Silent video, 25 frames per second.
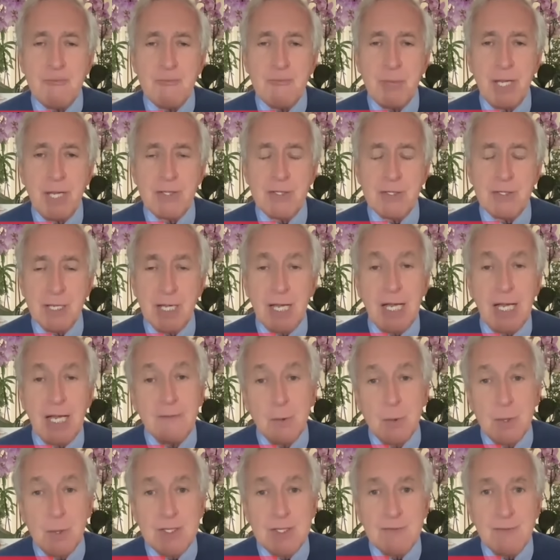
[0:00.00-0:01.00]
But
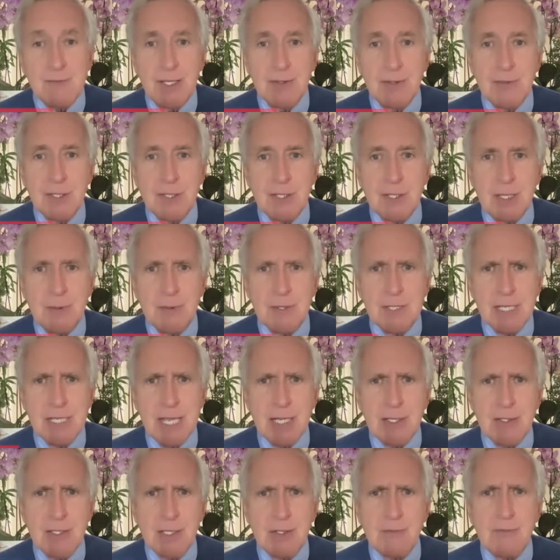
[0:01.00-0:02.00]
I've always felt that he was
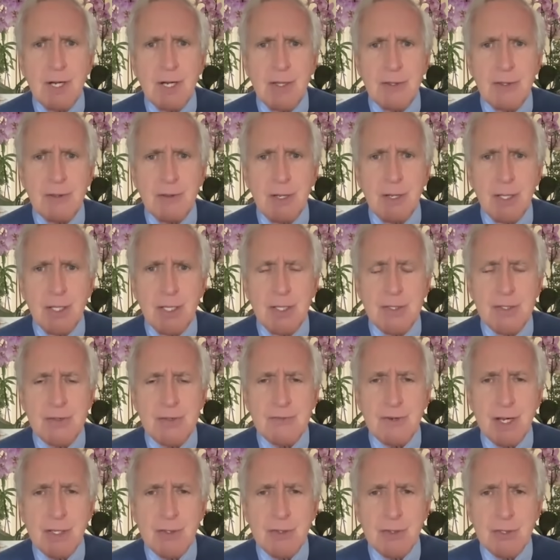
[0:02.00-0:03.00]
acting rather on
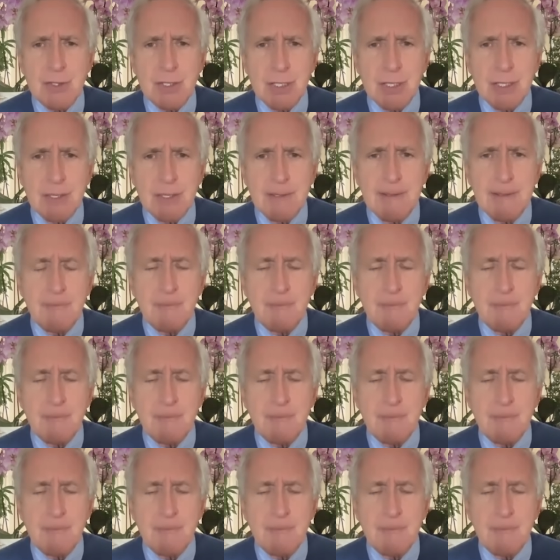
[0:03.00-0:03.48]
instruction.